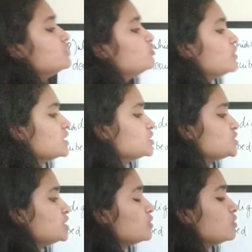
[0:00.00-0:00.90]

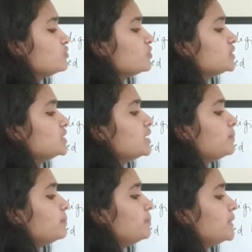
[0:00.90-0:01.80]
function of the
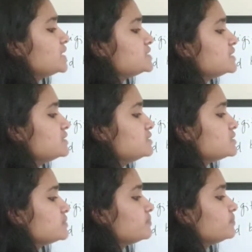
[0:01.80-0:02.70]

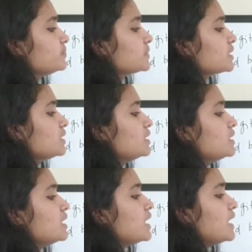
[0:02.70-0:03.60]
present
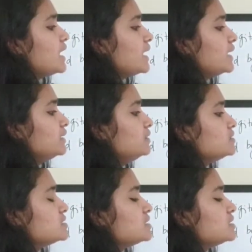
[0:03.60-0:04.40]
and